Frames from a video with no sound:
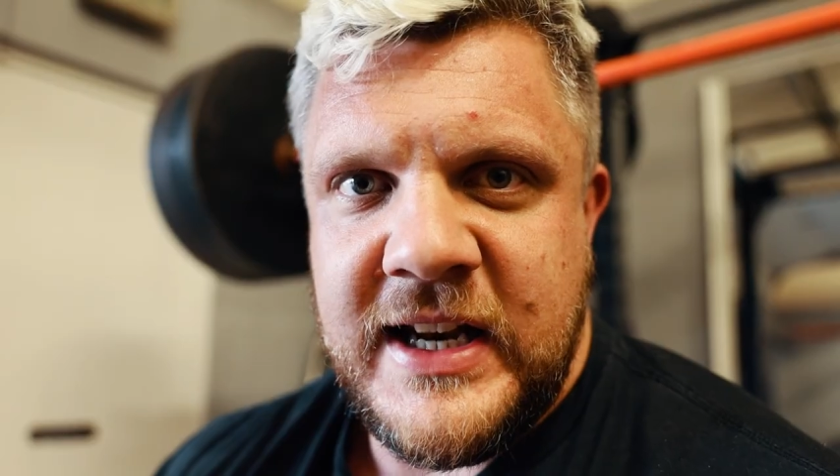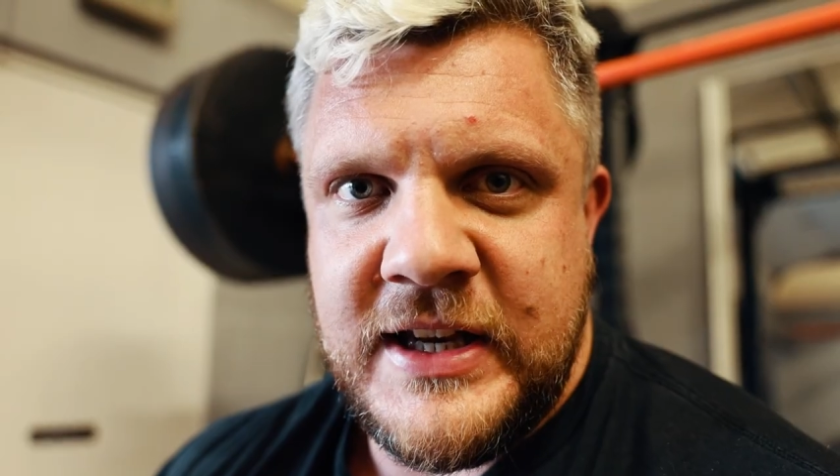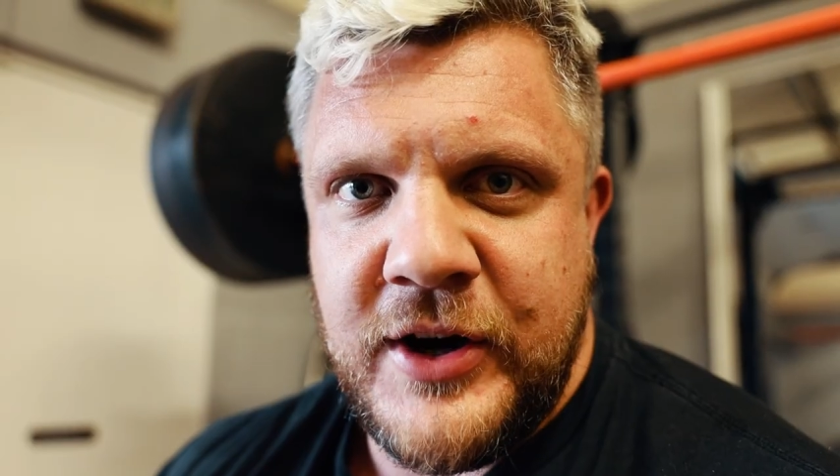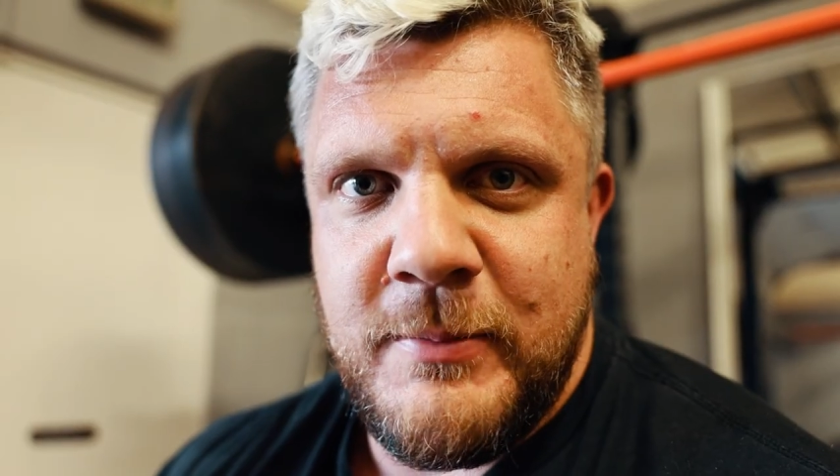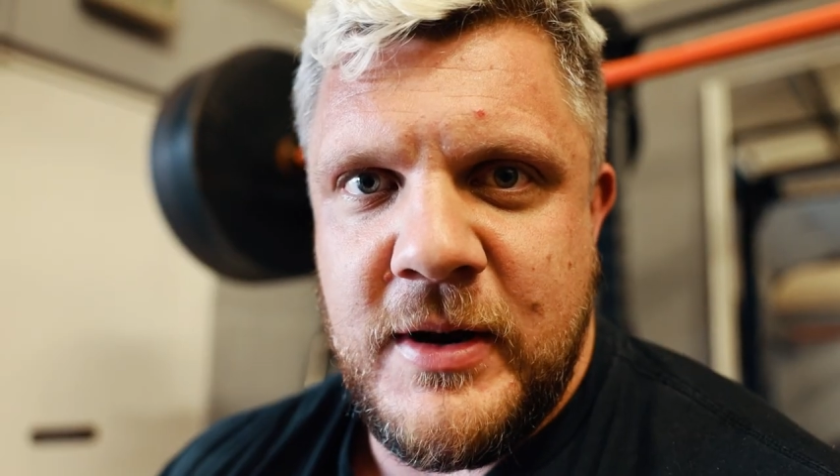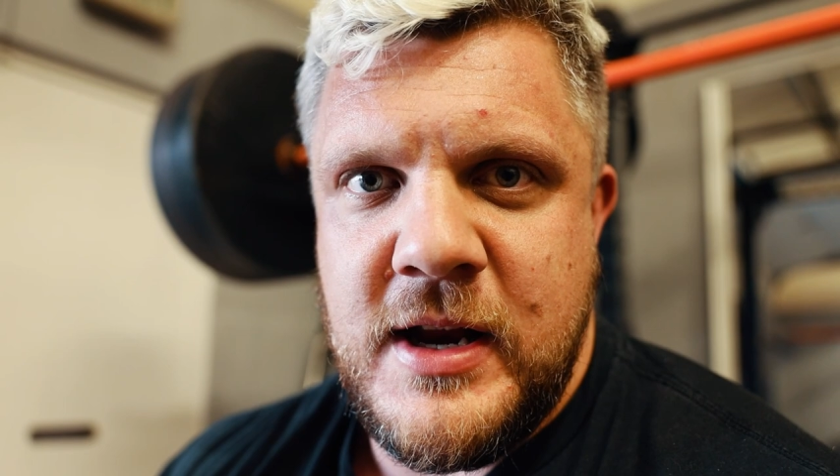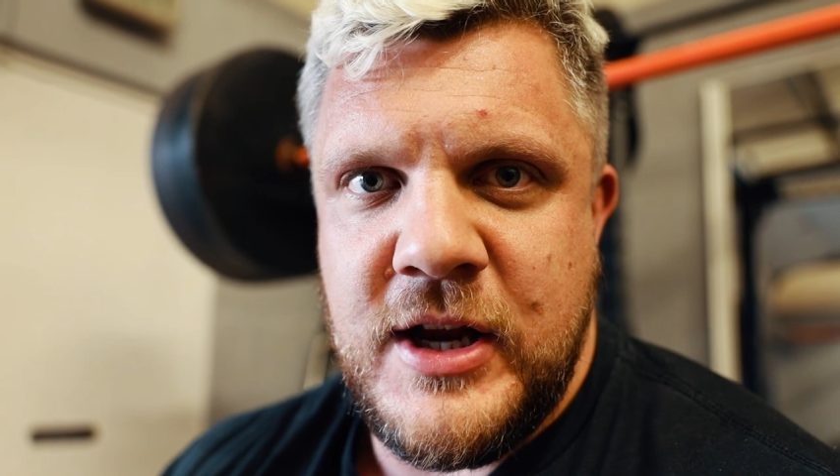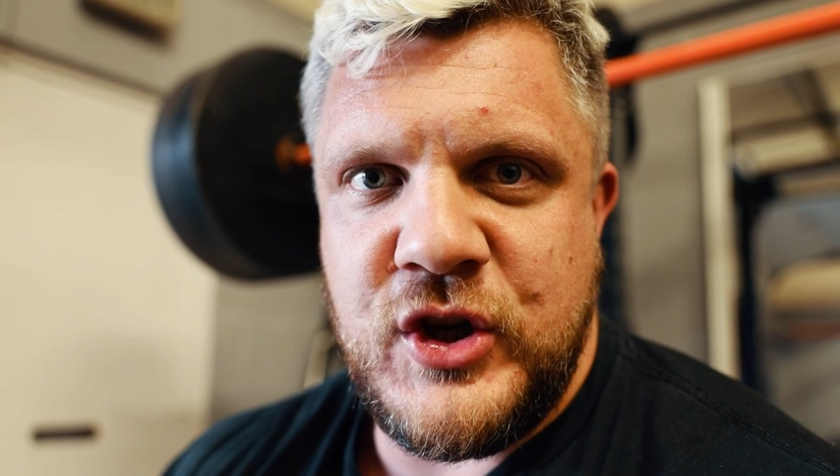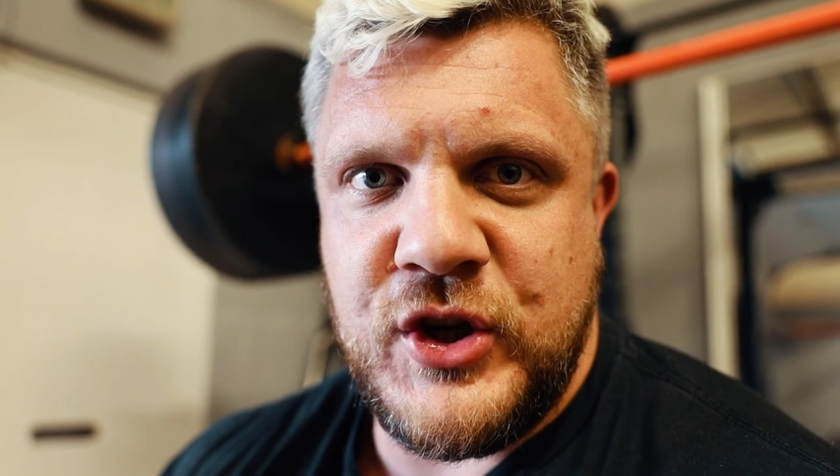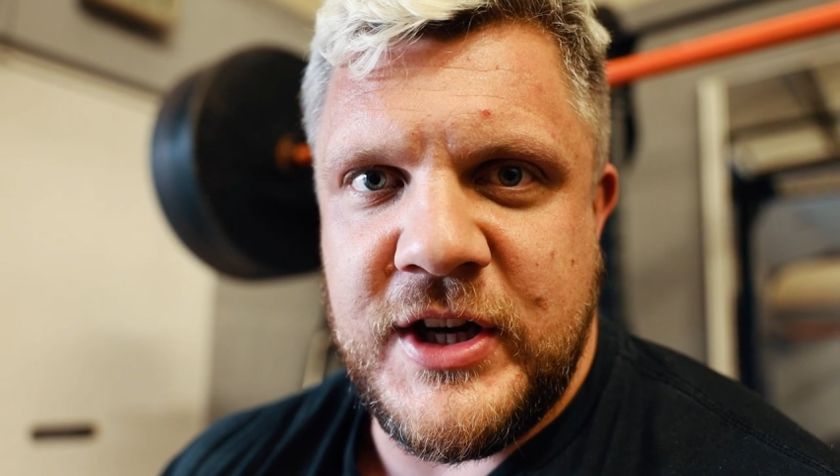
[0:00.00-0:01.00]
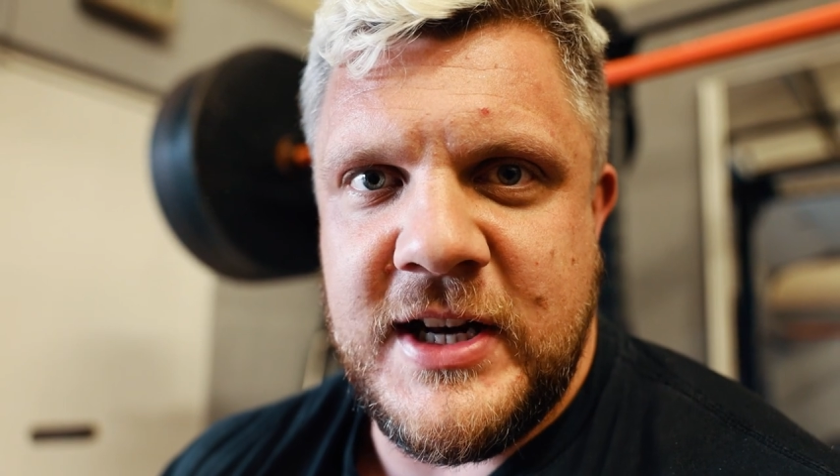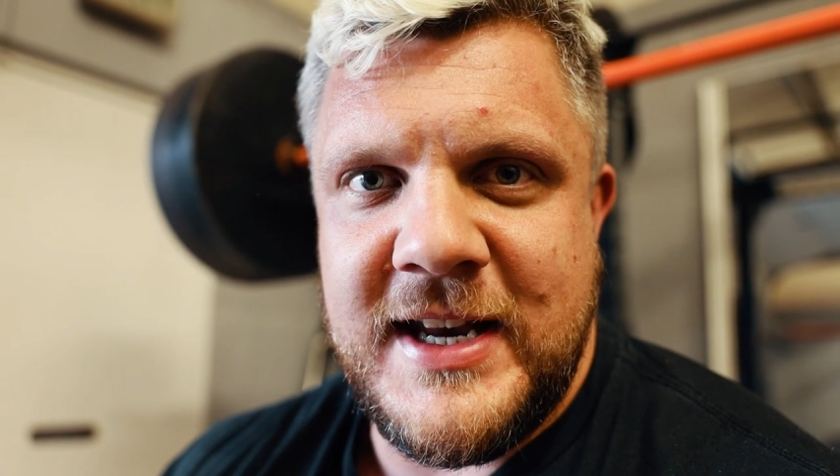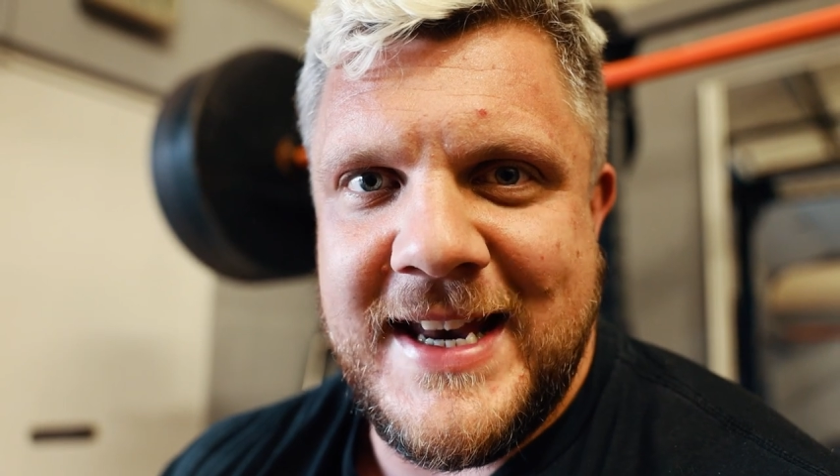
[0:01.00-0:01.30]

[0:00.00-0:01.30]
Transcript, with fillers: determination,